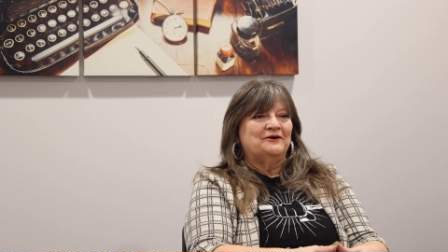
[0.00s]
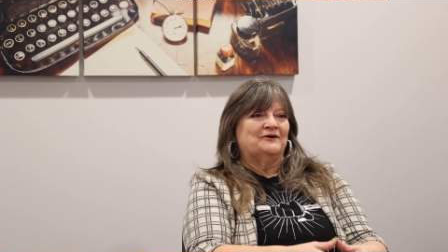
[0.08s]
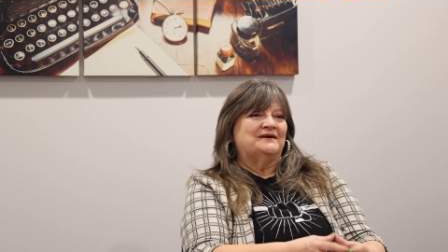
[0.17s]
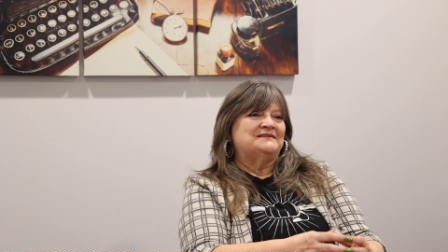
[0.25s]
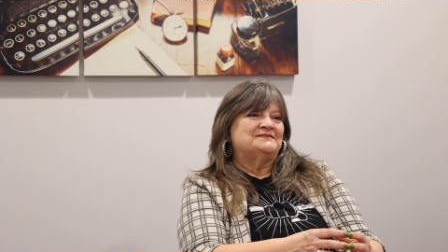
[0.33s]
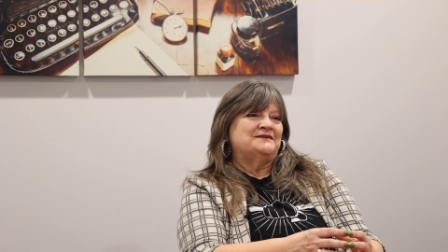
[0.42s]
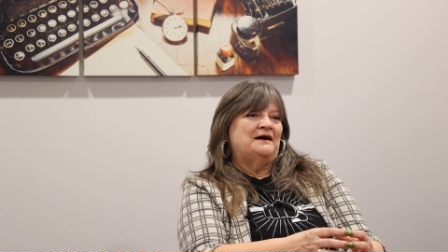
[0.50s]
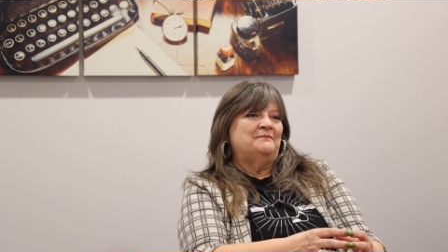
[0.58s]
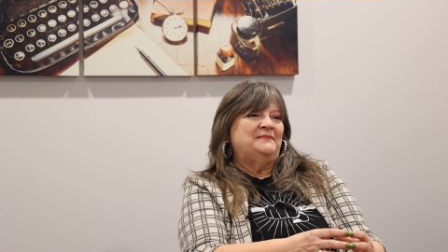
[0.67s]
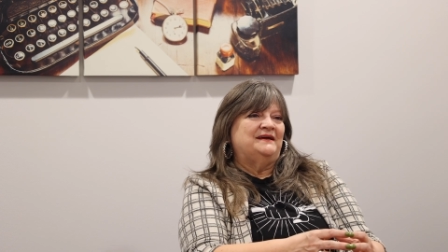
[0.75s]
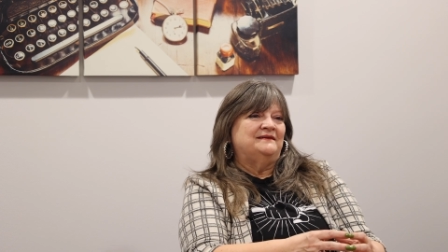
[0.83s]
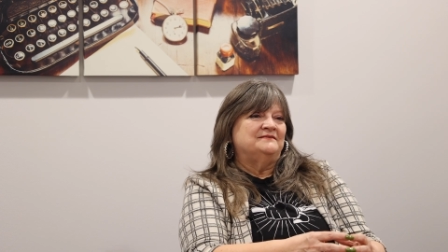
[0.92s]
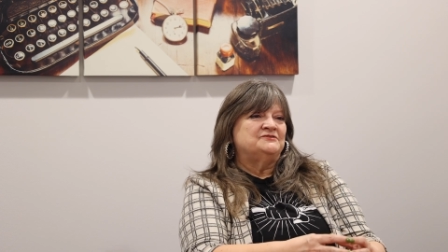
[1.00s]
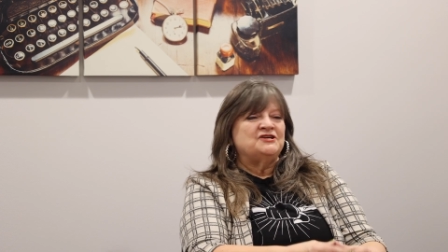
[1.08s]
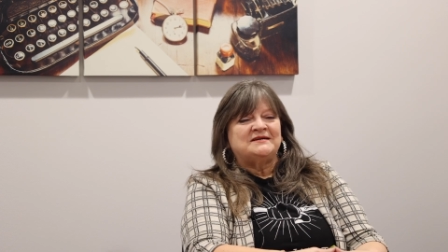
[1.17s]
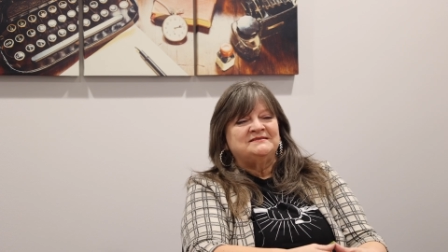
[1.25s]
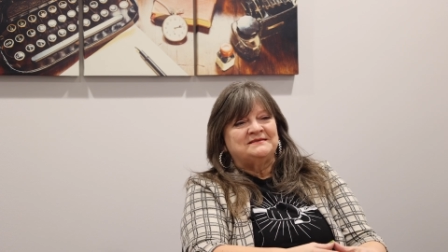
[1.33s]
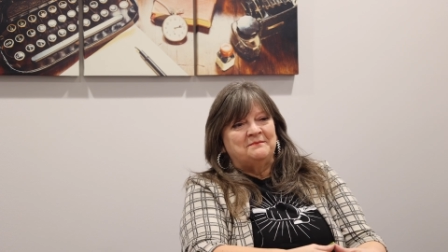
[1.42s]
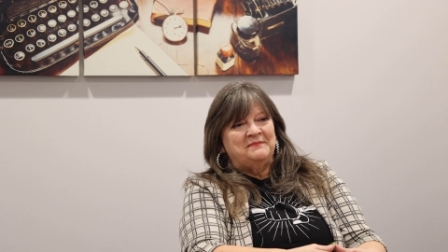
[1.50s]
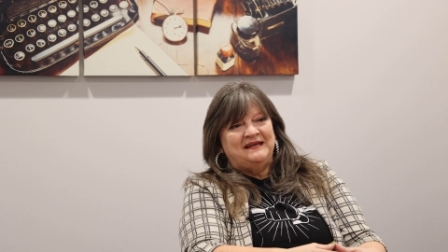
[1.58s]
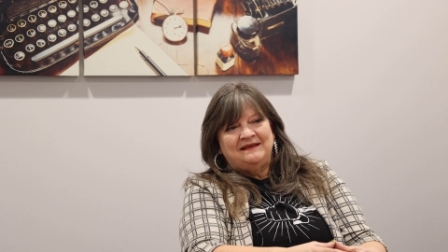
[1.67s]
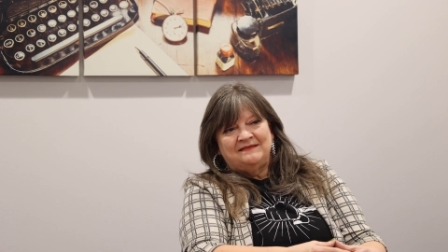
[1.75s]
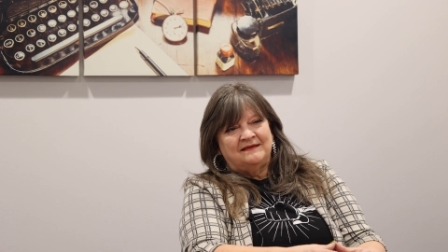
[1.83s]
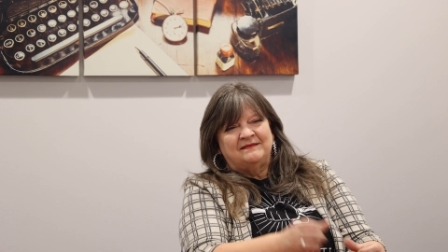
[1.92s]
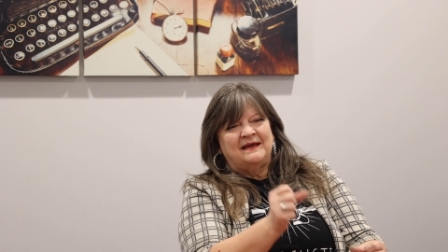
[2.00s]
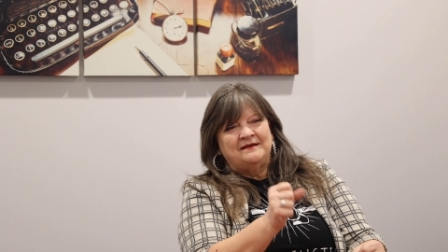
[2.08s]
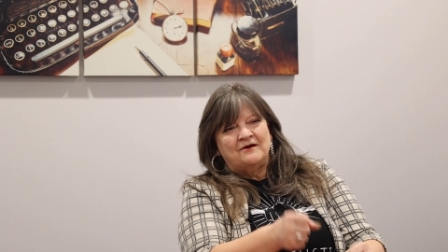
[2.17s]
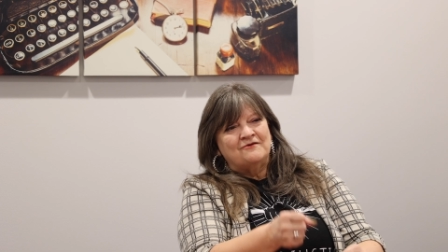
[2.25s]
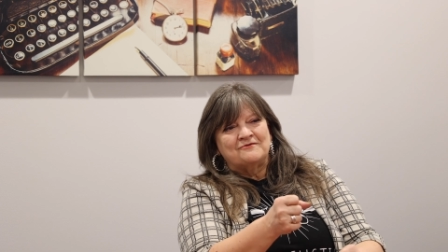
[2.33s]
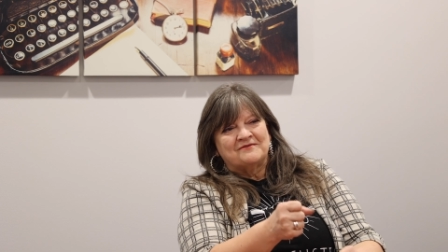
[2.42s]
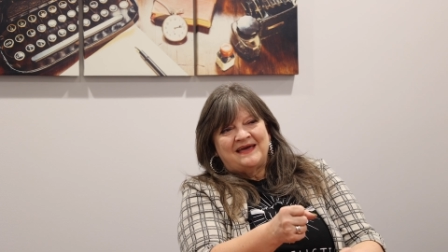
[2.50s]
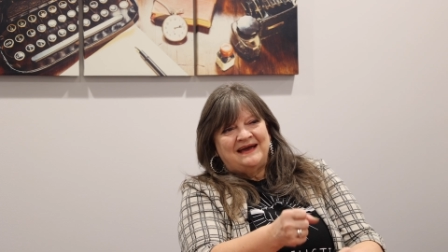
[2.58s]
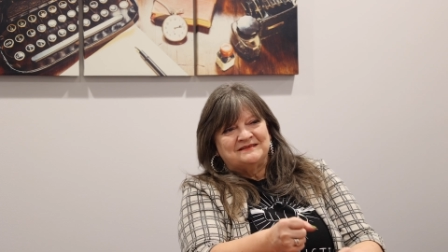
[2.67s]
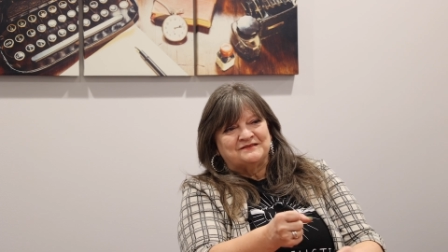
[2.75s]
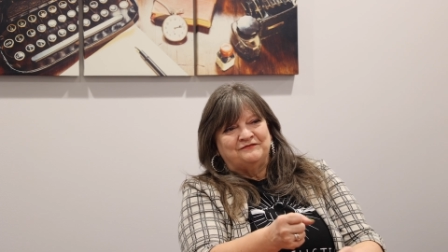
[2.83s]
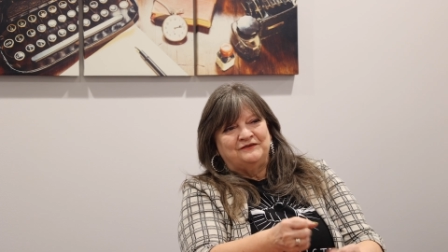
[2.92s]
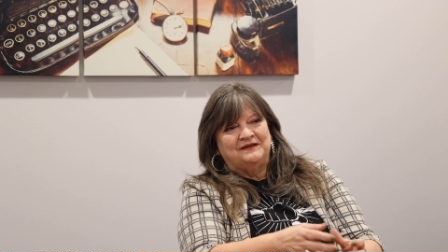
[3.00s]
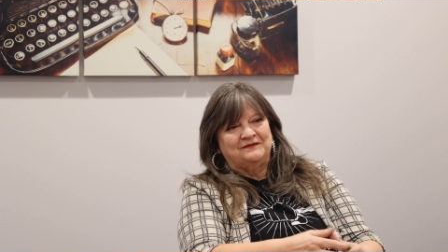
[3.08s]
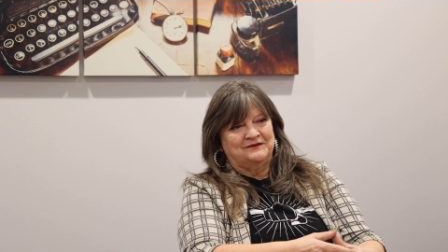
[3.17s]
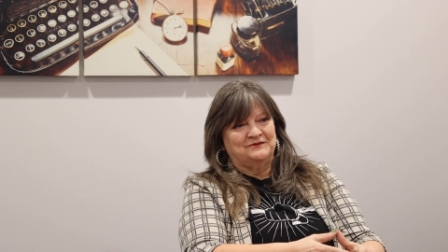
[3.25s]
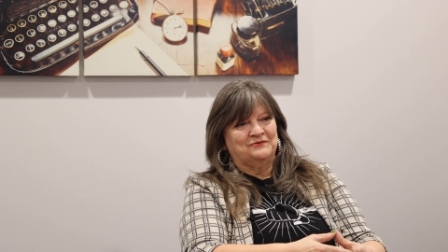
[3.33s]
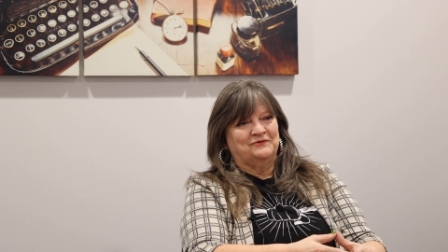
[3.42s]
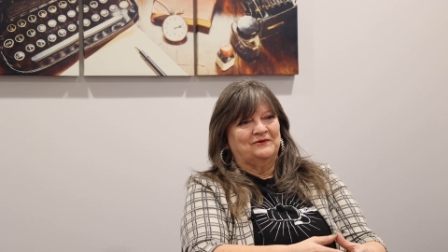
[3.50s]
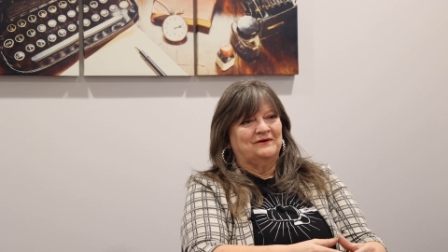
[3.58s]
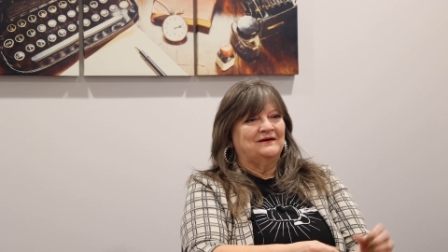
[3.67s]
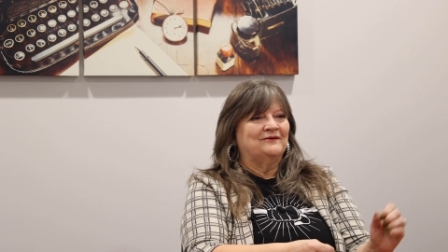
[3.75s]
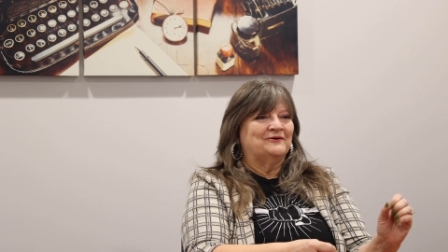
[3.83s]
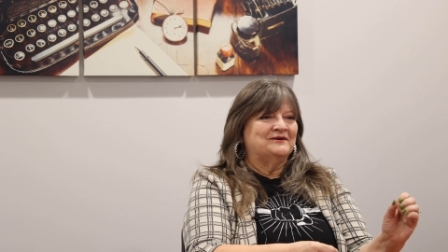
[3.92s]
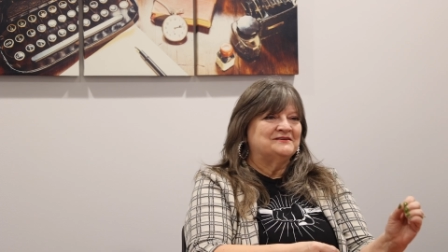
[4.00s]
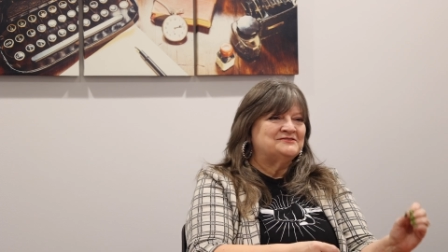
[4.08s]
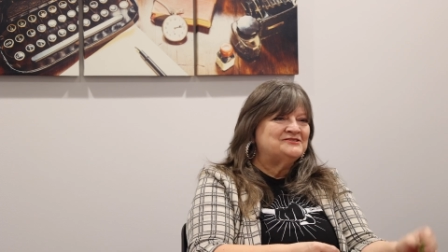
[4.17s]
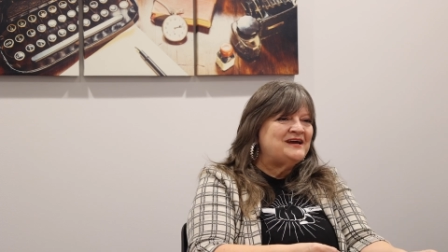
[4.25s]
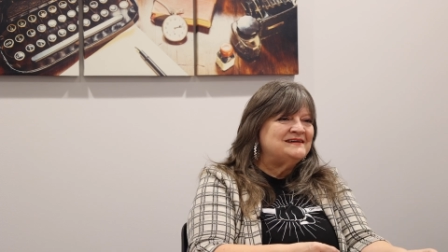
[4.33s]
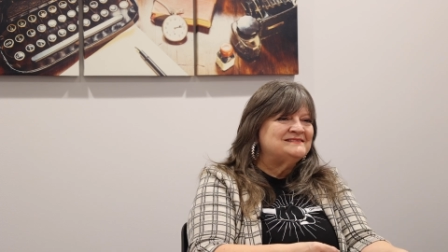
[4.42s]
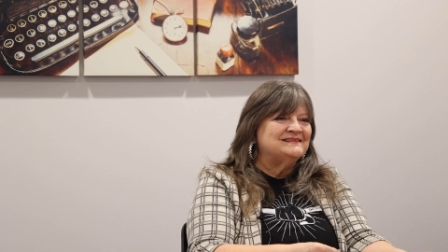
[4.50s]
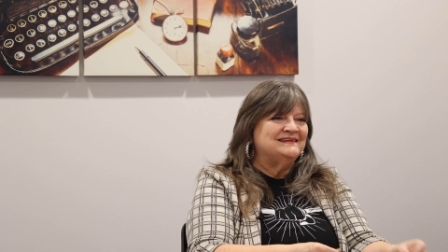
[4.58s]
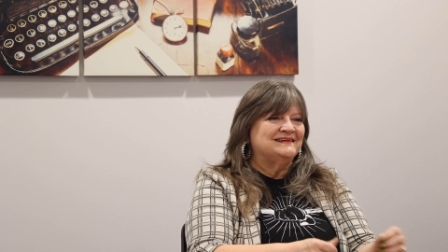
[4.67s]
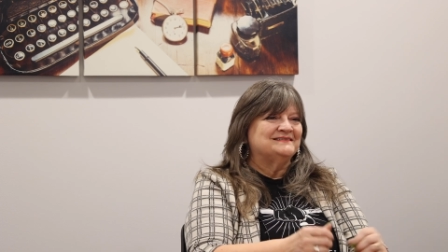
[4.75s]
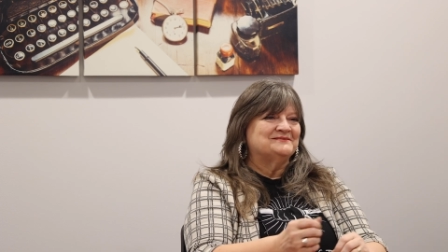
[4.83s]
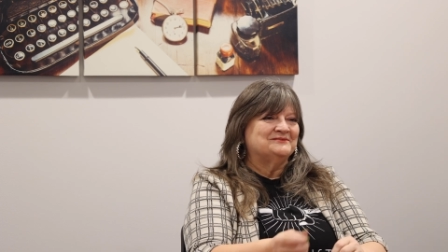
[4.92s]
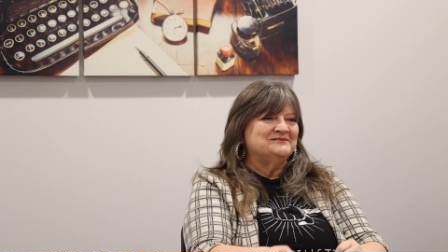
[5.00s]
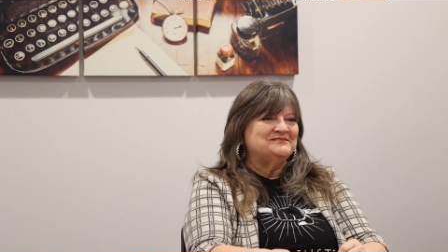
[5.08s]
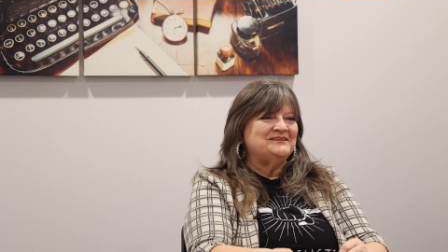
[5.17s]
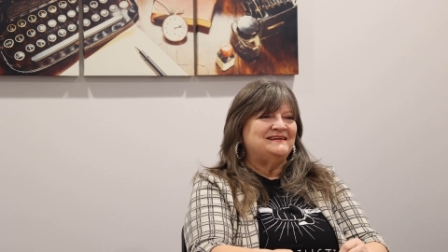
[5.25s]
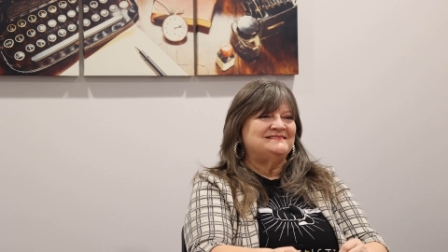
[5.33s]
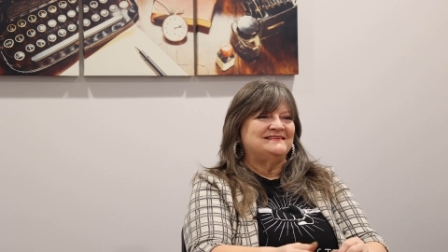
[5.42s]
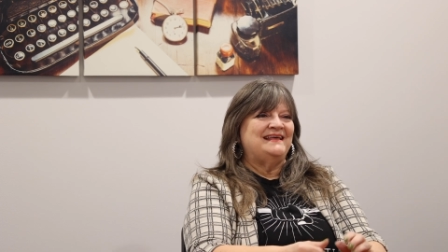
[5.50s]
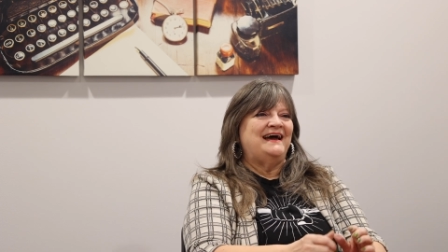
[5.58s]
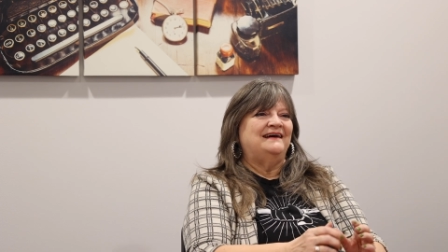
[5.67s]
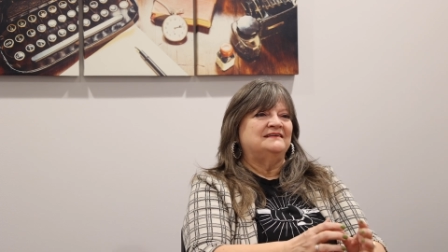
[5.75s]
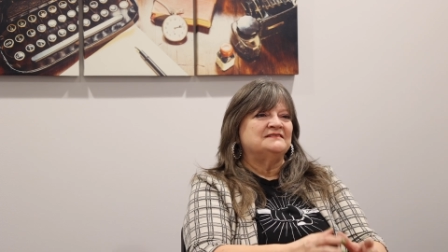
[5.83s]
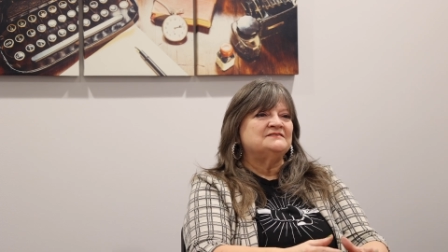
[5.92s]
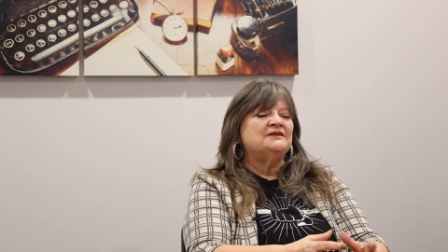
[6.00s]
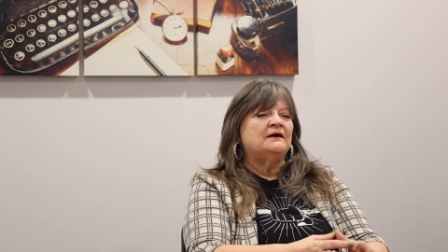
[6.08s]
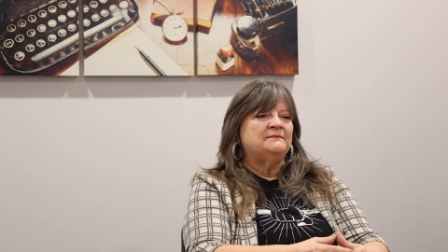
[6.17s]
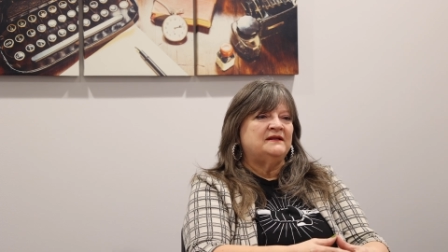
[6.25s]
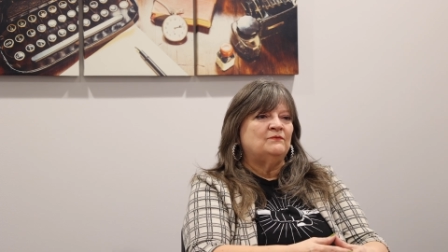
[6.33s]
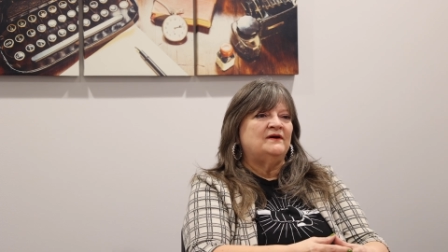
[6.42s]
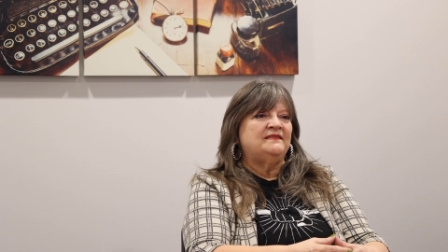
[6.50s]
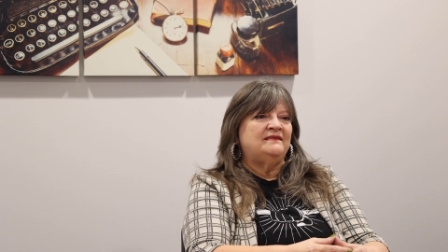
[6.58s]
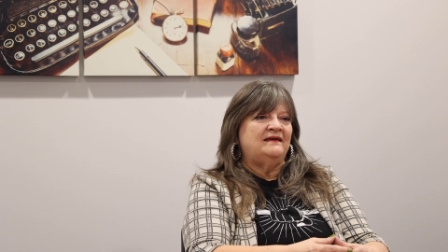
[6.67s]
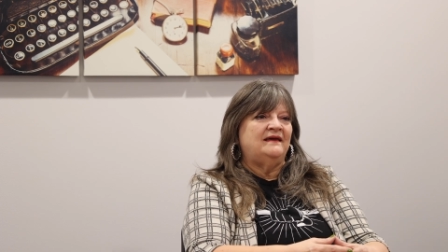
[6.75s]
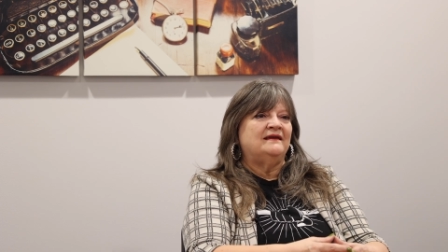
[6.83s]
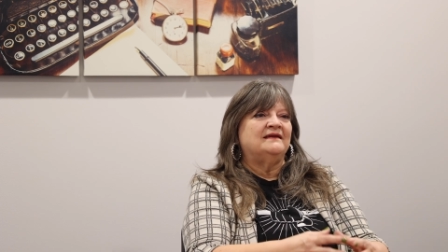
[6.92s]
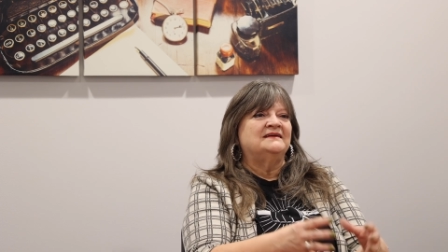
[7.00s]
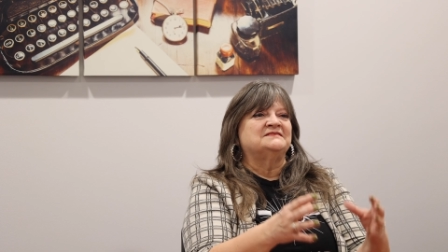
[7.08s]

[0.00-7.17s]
or it's not been just somebody that they know that has a foot in the door, or just this or just that. It's not been one thing.